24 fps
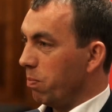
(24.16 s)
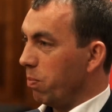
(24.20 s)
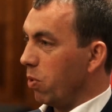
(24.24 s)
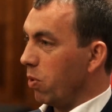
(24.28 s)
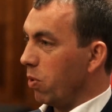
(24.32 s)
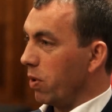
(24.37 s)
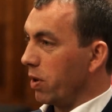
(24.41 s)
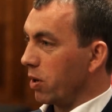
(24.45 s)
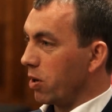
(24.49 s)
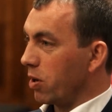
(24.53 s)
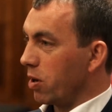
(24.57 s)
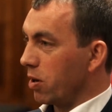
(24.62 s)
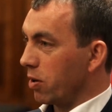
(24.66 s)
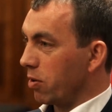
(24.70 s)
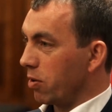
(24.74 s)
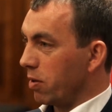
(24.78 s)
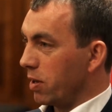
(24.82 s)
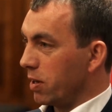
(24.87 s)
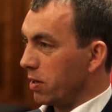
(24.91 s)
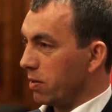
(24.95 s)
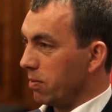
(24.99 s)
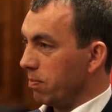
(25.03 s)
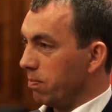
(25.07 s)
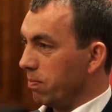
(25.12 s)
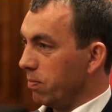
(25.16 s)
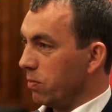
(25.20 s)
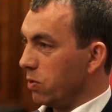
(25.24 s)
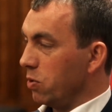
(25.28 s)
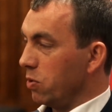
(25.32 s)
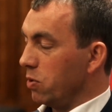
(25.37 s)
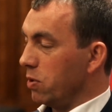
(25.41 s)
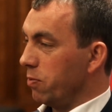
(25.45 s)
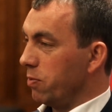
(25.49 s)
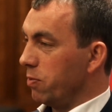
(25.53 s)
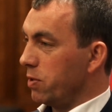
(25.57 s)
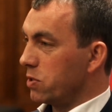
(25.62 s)
pouring concrete and
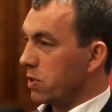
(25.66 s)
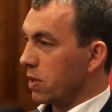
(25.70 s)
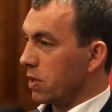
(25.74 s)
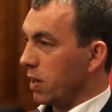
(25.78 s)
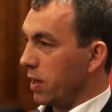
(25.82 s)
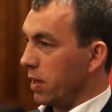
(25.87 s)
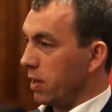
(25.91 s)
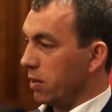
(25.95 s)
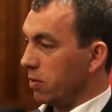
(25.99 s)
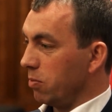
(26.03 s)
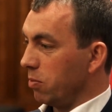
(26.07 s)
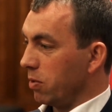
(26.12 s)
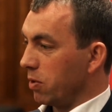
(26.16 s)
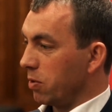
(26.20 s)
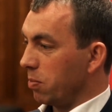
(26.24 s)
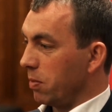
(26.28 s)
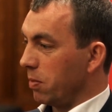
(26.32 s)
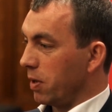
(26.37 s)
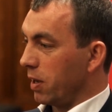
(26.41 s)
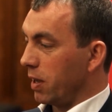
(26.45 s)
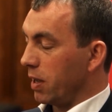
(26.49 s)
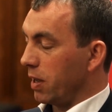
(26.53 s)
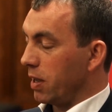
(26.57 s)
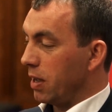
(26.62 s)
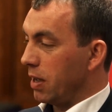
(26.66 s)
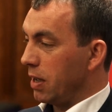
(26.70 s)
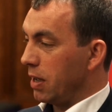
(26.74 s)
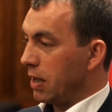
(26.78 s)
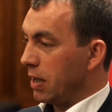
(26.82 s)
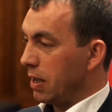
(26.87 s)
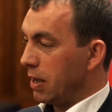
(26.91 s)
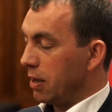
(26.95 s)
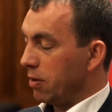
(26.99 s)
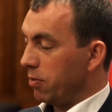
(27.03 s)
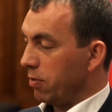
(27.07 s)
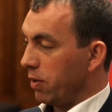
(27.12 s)
doing the physical end with my
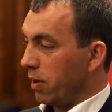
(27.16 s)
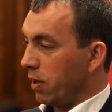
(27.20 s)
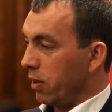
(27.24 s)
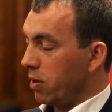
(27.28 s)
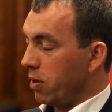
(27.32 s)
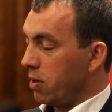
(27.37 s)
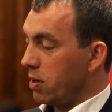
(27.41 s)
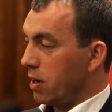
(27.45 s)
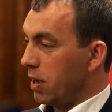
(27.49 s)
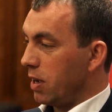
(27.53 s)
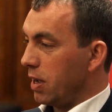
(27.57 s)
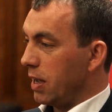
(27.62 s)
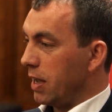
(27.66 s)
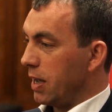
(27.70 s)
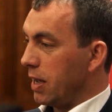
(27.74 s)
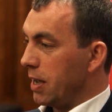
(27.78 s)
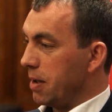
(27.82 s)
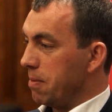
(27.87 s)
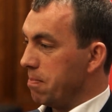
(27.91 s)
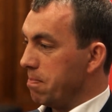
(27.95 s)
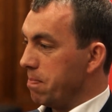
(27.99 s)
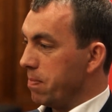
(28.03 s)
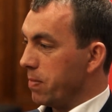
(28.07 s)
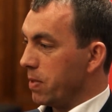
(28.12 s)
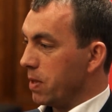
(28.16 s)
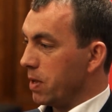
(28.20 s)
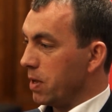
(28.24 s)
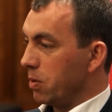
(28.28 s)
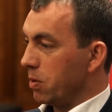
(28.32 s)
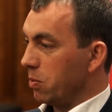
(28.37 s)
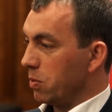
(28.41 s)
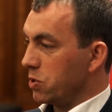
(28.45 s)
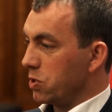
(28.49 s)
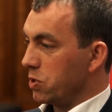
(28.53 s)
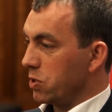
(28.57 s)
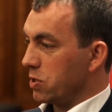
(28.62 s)
father,
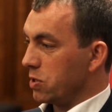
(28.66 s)
which